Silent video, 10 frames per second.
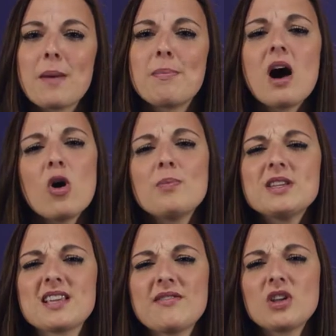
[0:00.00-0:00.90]
but I hope
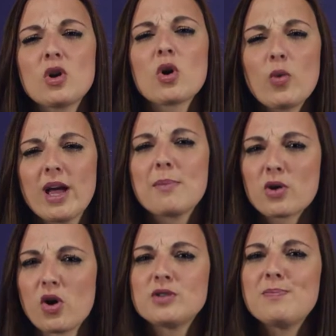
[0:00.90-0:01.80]
it's given you a quick
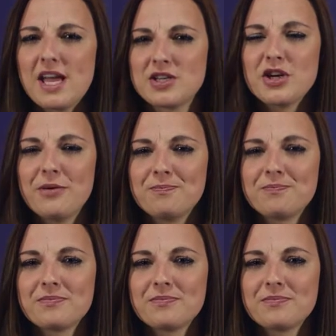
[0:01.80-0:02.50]
broad picture.